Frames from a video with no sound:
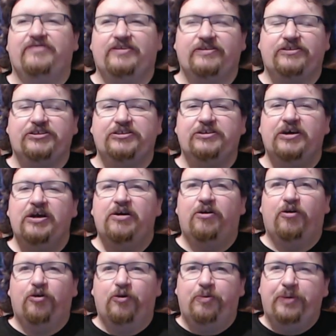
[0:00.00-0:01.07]
have such an
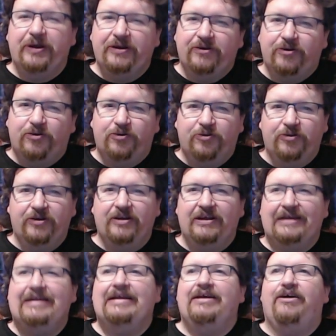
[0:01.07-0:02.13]
open
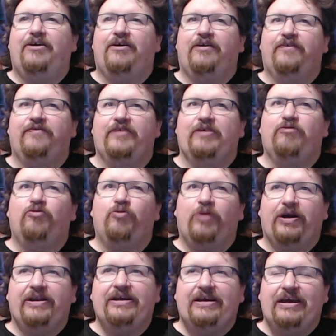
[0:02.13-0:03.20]
goal of
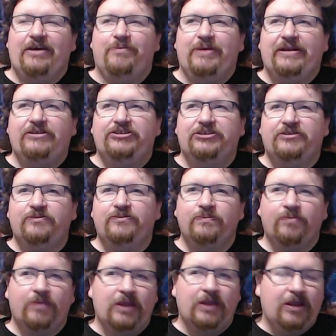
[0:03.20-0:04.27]
what a game
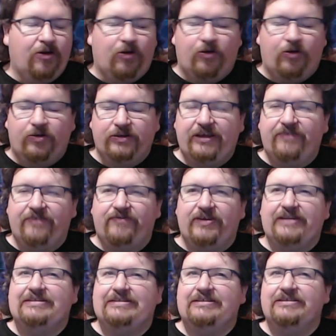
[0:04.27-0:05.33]
engine, all the
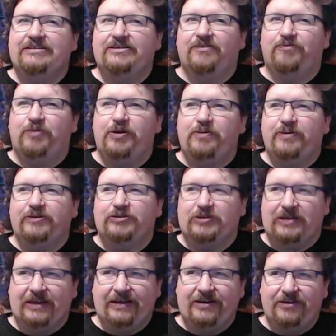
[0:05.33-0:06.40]
events and stuff pretty
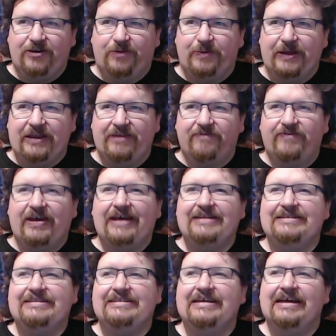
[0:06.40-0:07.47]
much lined up in
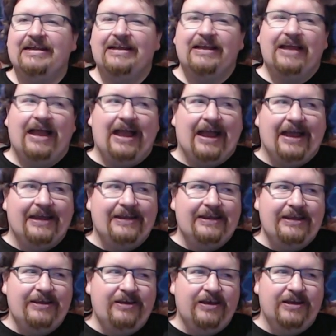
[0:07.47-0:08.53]
advance,
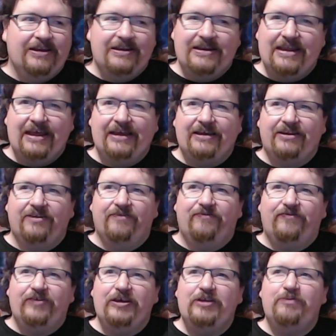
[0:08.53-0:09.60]
any
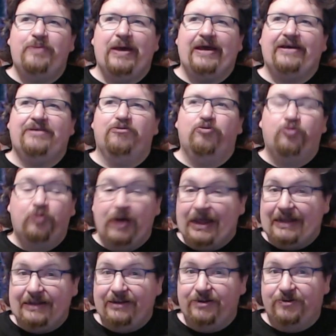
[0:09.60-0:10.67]
negative feedback
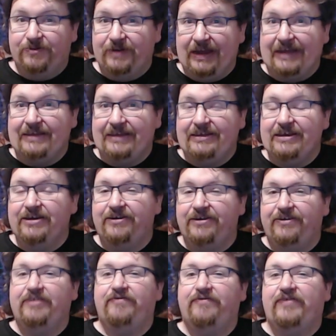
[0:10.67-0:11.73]
well known a
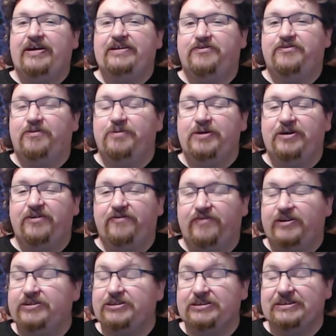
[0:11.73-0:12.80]
year in advance from the other
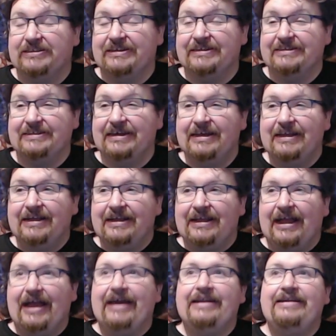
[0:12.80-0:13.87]
versions of this,
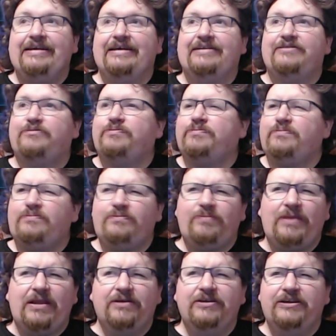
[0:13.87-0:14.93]
and yet
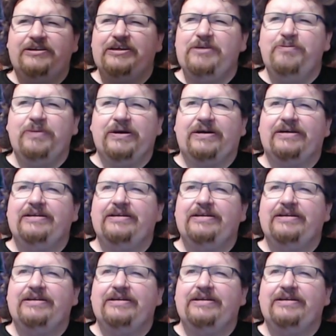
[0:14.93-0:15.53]
the team